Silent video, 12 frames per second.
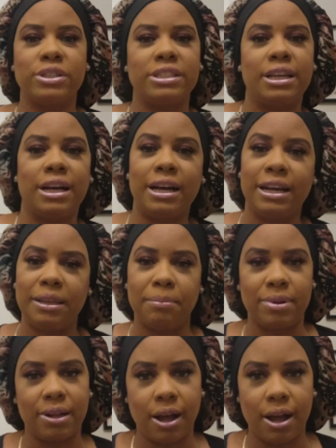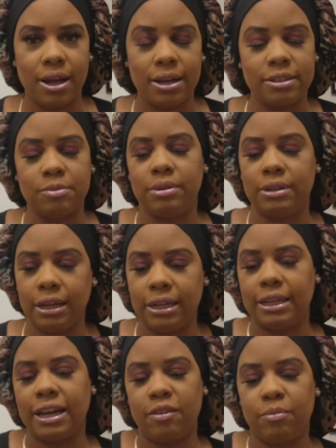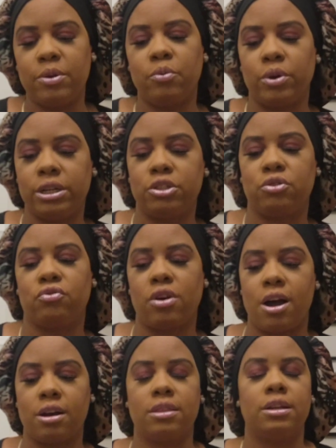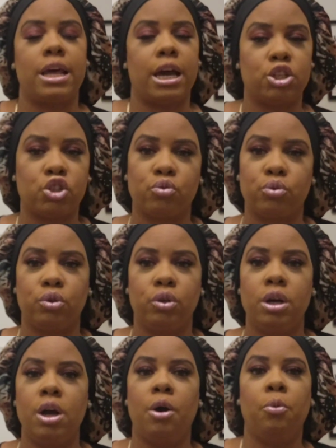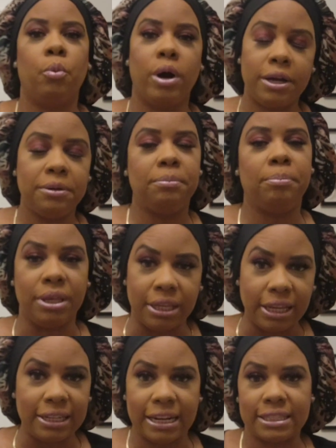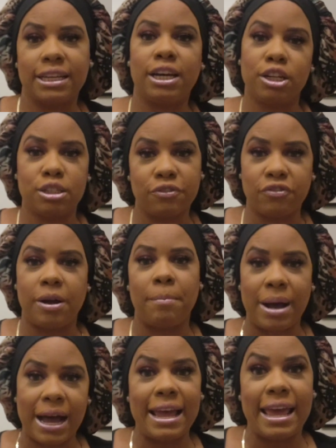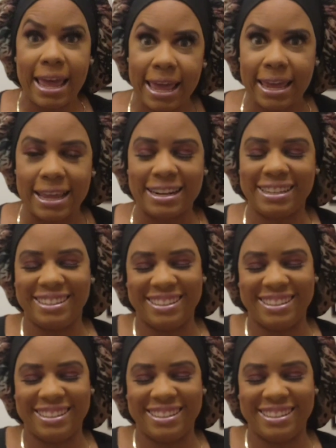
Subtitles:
the honey blondes, but lately I've been wanting to rock the natural 1B, like the color from my head.